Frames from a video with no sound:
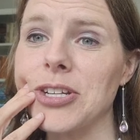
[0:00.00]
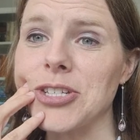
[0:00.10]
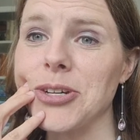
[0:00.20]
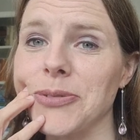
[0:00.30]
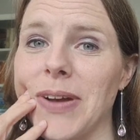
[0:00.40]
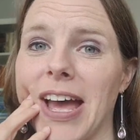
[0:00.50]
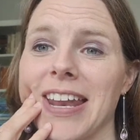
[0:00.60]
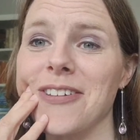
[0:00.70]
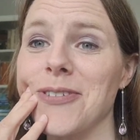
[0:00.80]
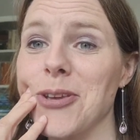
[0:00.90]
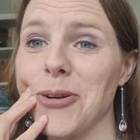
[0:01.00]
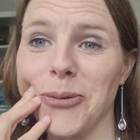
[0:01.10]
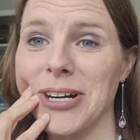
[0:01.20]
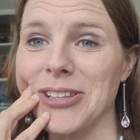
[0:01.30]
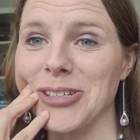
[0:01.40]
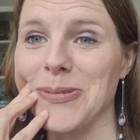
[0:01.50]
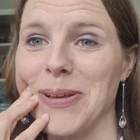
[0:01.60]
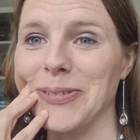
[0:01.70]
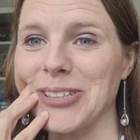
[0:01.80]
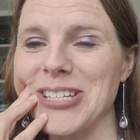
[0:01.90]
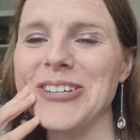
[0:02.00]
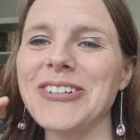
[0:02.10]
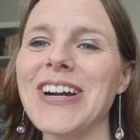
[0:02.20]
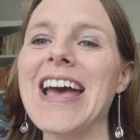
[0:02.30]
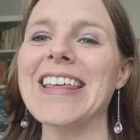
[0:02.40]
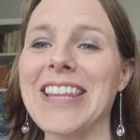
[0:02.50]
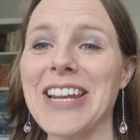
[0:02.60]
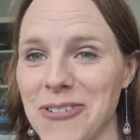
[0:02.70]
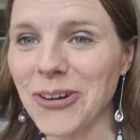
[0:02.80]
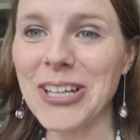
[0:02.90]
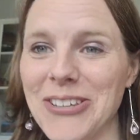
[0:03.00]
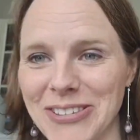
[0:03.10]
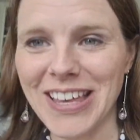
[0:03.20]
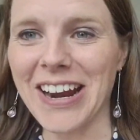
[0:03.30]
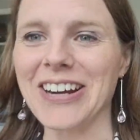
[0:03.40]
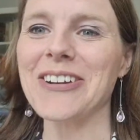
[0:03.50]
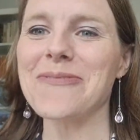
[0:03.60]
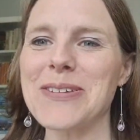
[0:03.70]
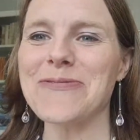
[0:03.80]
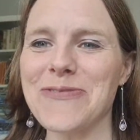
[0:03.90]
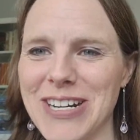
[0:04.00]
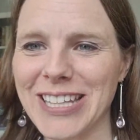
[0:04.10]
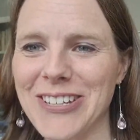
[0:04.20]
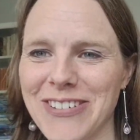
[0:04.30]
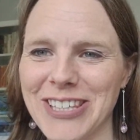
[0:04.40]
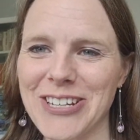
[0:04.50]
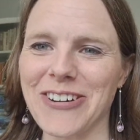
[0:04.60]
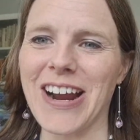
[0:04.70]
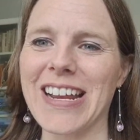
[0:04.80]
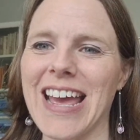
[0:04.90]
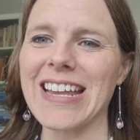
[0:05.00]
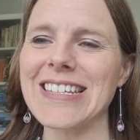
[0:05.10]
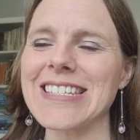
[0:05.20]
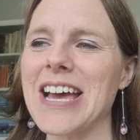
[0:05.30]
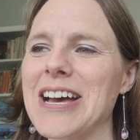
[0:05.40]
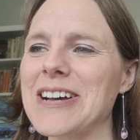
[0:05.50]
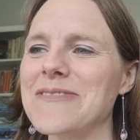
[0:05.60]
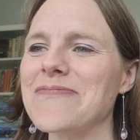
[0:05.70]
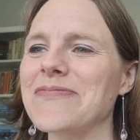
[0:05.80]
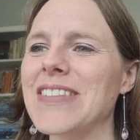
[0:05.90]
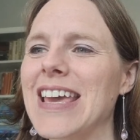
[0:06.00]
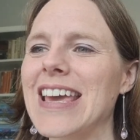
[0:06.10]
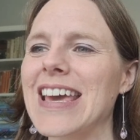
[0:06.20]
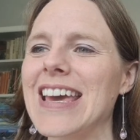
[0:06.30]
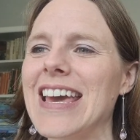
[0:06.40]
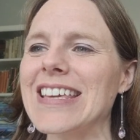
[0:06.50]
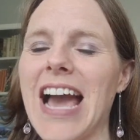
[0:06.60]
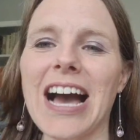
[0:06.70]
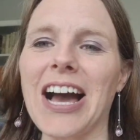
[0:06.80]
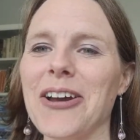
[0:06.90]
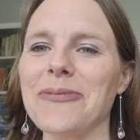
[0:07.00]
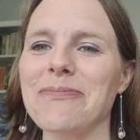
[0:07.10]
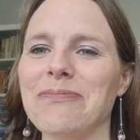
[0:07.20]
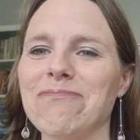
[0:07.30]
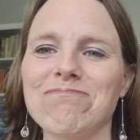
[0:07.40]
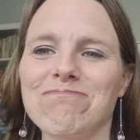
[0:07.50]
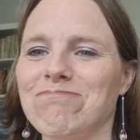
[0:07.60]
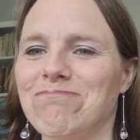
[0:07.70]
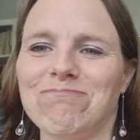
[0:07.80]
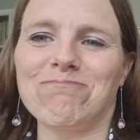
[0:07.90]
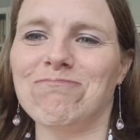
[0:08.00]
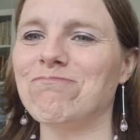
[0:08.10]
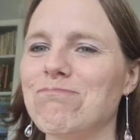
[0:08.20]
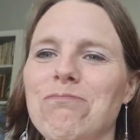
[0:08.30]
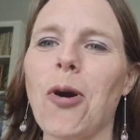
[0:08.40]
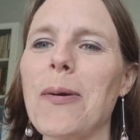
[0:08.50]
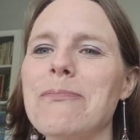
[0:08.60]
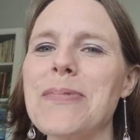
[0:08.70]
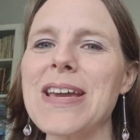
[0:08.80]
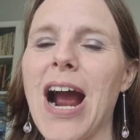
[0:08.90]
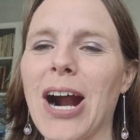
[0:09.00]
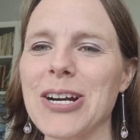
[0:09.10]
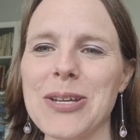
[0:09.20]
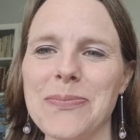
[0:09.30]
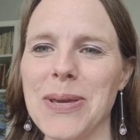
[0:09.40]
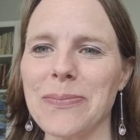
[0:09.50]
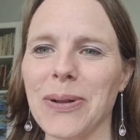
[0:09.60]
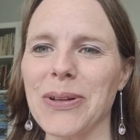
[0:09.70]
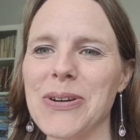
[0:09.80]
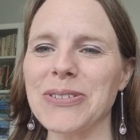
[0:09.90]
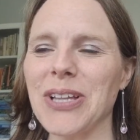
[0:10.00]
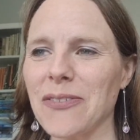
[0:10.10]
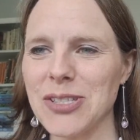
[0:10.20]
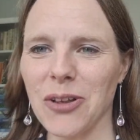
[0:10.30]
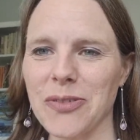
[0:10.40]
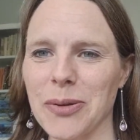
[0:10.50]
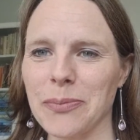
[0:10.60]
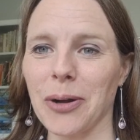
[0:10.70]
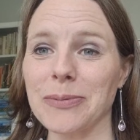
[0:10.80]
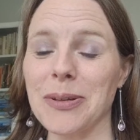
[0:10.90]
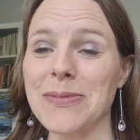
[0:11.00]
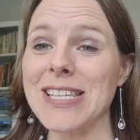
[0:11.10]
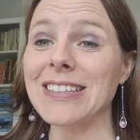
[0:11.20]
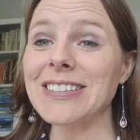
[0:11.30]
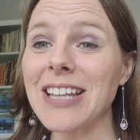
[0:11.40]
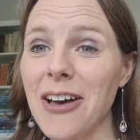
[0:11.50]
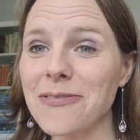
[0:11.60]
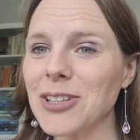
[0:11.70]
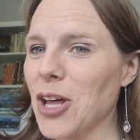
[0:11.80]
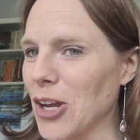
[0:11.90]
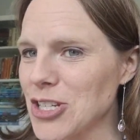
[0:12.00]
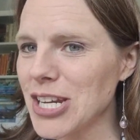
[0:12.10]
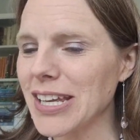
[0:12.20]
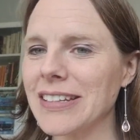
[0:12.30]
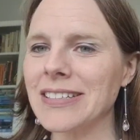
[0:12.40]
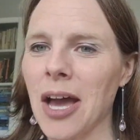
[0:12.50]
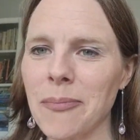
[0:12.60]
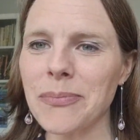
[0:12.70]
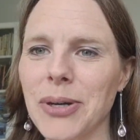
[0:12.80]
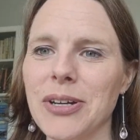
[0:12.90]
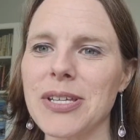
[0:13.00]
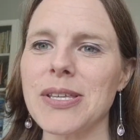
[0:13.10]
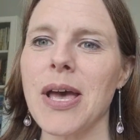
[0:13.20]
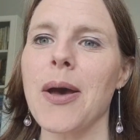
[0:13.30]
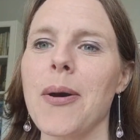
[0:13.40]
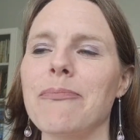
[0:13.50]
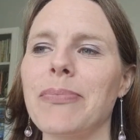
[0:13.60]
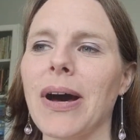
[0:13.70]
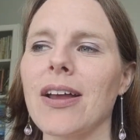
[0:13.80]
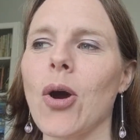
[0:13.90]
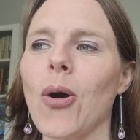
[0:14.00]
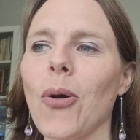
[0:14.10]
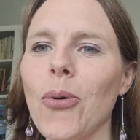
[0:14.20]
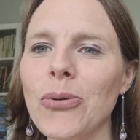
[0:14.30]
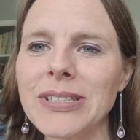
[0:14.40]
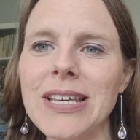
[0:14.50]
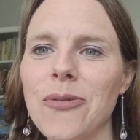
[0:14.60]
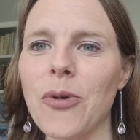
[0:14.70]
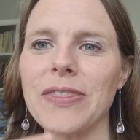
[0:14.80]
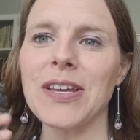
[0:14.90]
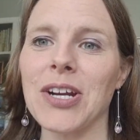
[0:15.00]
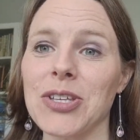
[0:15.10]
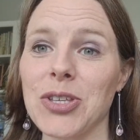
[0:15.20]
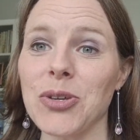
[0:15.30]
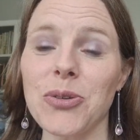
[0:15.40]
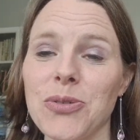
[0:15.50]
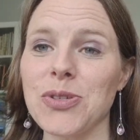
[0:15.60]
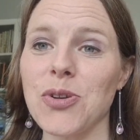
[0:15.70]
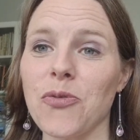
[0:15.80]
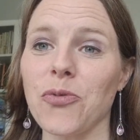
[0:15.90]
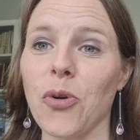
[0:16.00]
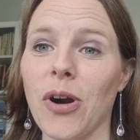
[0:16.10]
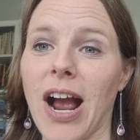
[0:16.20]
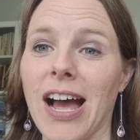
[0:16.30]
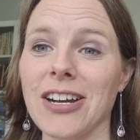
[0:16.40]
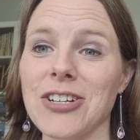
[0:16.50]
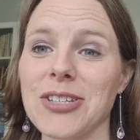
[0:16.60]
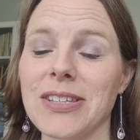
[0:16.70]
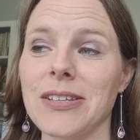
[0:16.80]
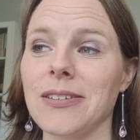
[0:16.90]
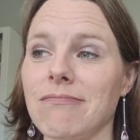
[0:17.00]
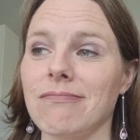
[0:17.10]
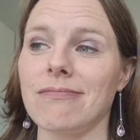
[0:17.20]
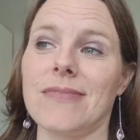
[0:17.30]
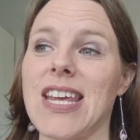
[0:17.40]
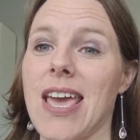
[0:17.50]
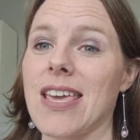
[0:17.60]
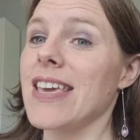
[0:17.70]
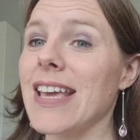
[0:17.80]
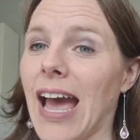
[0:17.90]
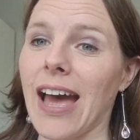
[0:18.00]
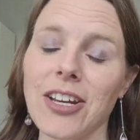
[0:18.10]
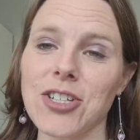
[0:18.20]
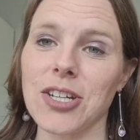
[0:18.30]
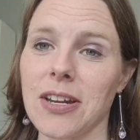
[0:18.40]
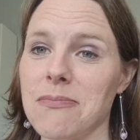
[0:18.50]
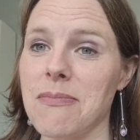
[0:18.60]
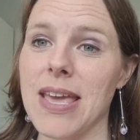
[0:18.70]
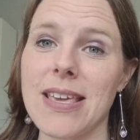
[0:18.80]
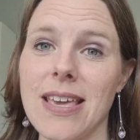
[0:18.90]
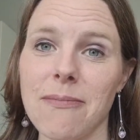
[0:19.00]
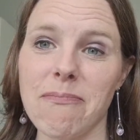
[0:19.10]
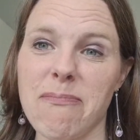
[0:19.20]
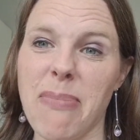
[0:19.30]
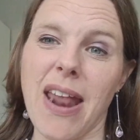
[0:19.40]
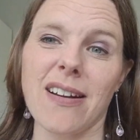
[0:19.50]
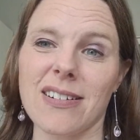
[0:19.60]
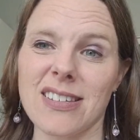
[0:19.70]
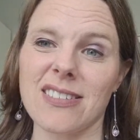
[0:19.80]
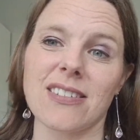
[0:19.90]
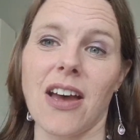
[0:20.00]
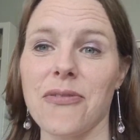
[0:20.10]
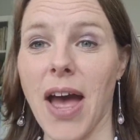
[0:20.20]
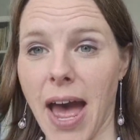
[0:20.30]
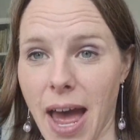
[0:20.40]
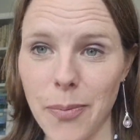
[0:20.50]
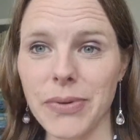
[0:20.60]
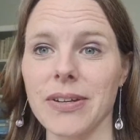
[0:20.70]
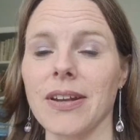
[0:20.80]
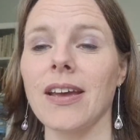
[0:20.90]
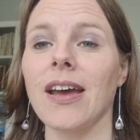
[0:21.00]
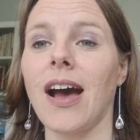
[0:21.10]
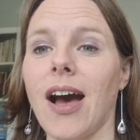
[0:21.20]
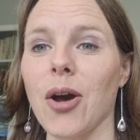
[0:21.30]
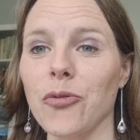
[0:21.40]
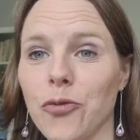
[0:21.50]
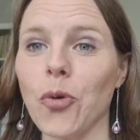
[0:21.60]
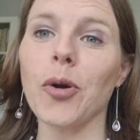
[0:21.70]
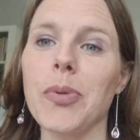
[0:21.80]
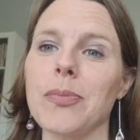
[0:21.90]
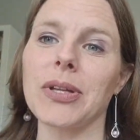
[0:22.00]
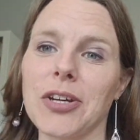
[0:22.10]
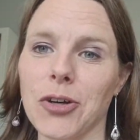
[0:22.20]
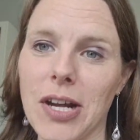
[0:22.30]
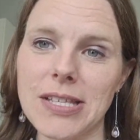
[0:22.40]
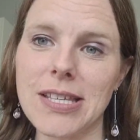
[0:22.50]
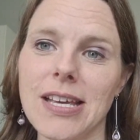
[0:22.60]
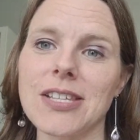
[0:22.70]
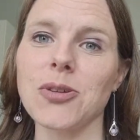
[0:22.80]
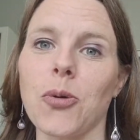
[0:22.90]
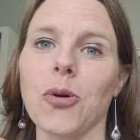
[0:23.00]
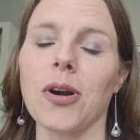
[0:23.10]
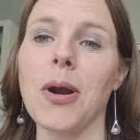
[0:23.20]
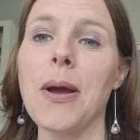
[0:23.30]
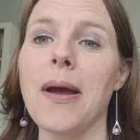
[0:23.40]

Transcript: to do. And if you're one of those people too, then I want you there. It would be really, really great. And yeah, I want big-hearted people who love solving problems, love logic and numbers, but only when they're used for actually taking action and making better stuff happen for people in crisis or